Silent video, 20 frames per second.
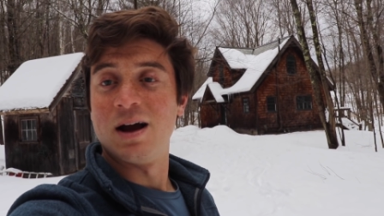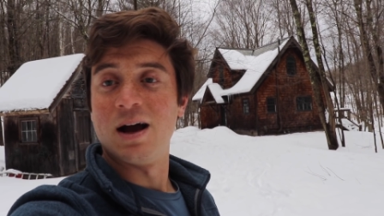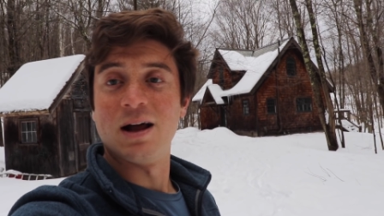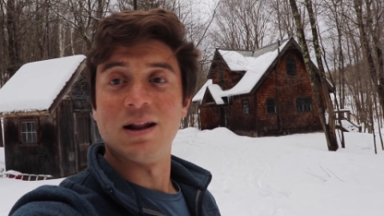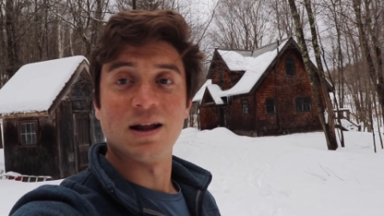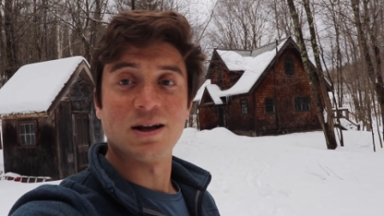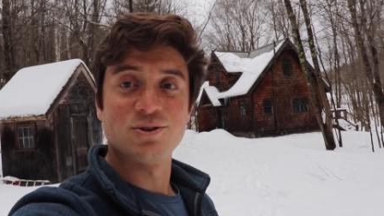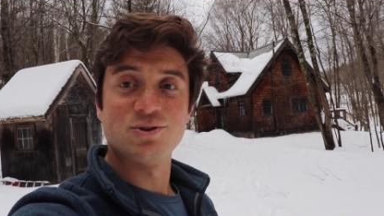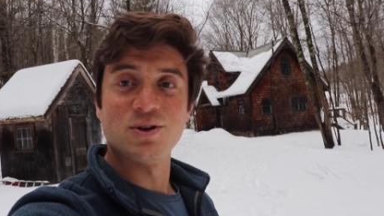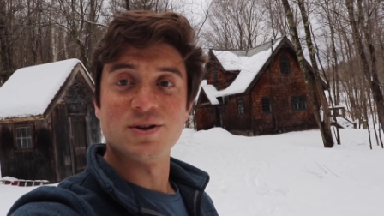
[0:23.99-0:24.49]

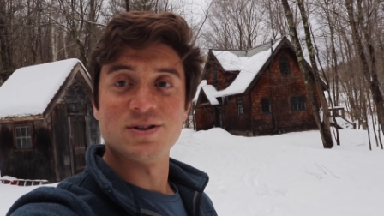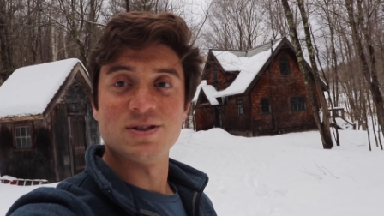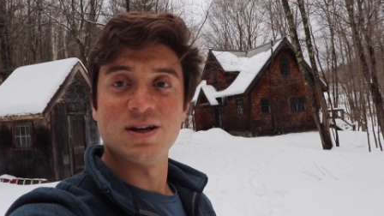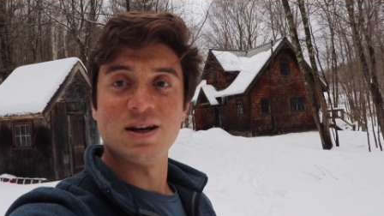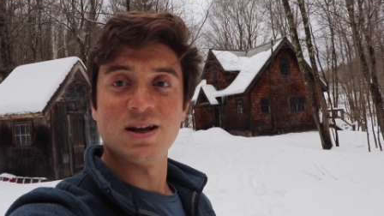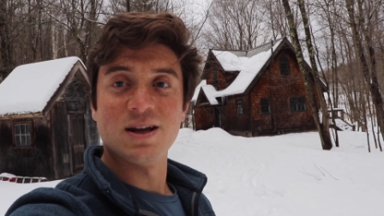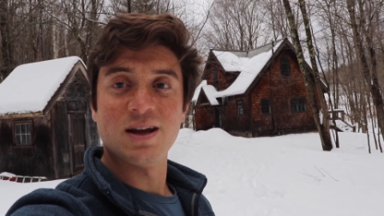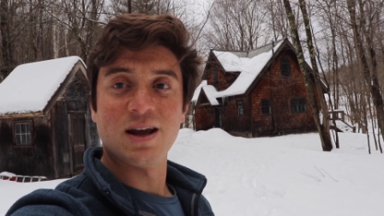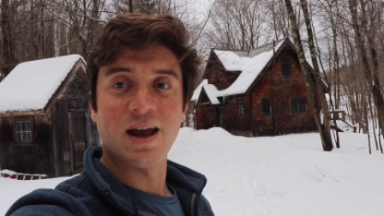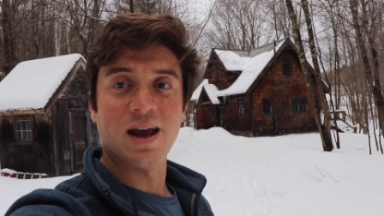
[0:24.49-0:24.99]

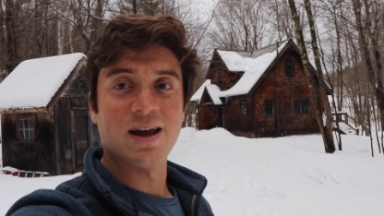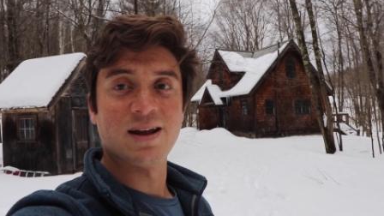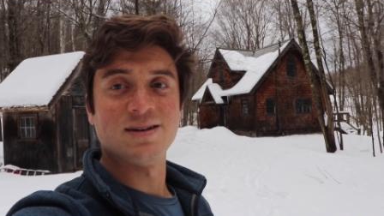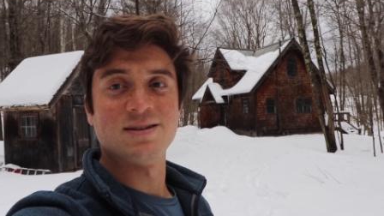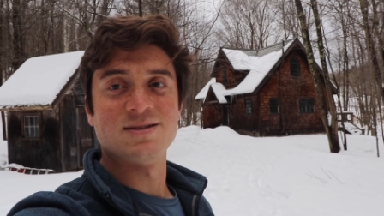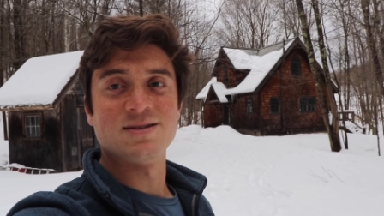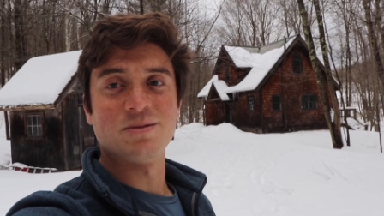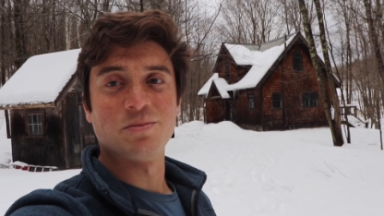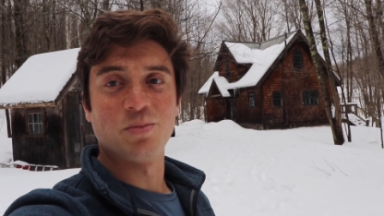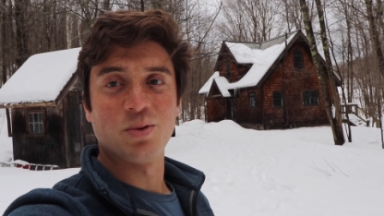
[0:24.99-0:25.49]
electricity,
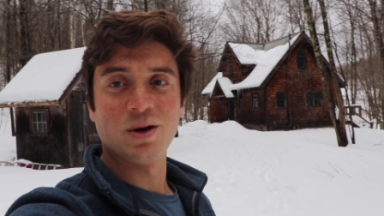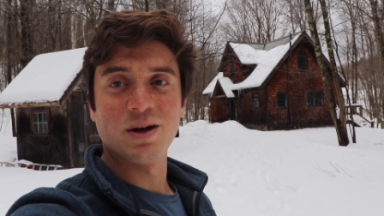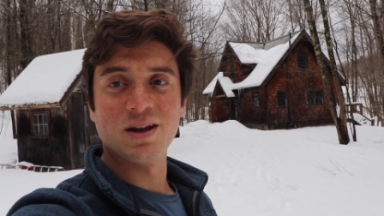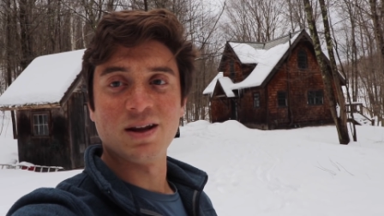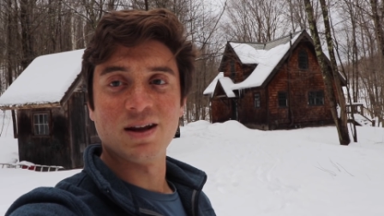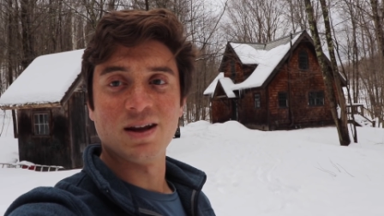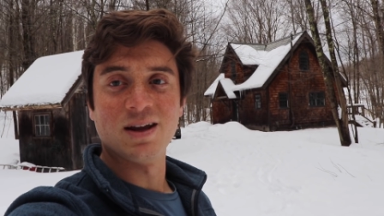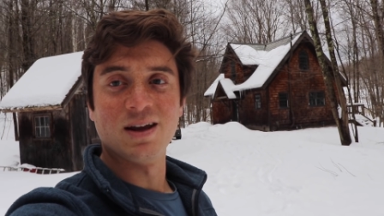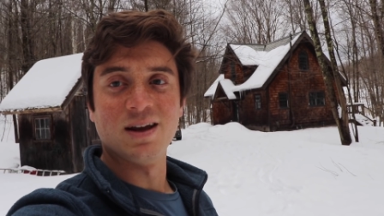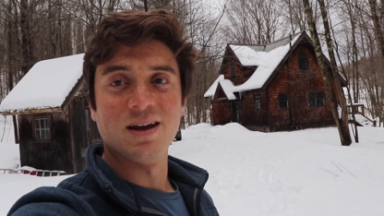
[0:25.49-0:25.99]
and some
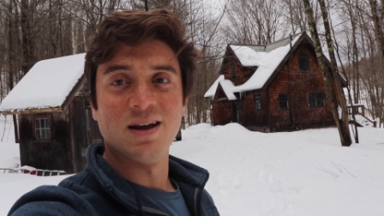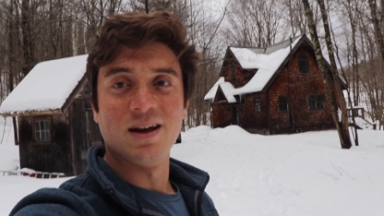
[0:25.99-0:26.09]
pretty